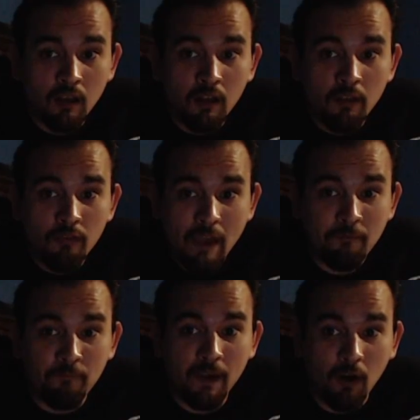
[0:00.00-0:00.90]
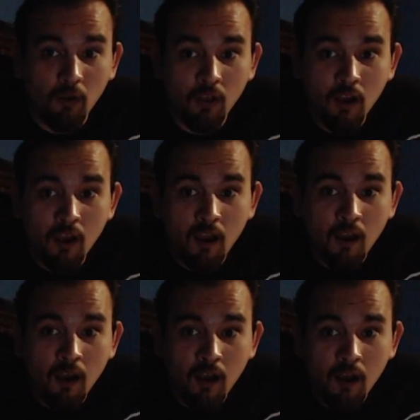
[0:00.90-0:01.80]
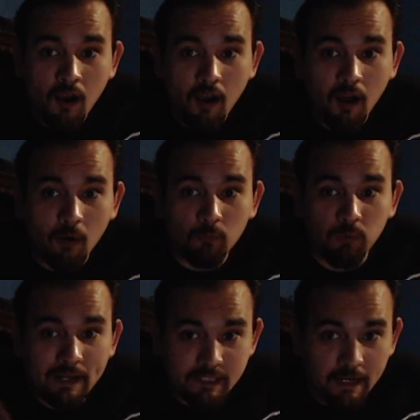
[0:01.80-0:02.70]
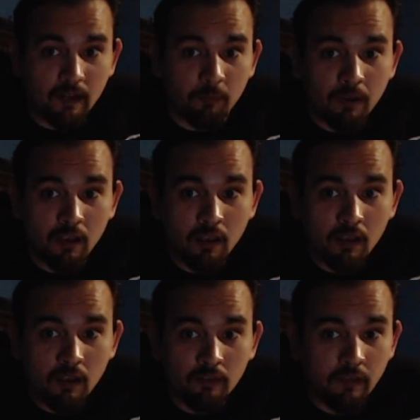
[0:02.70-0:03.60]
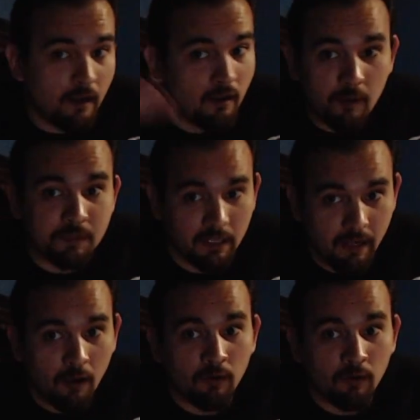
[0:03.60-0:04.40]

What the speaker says: That fell right side up, not upside down.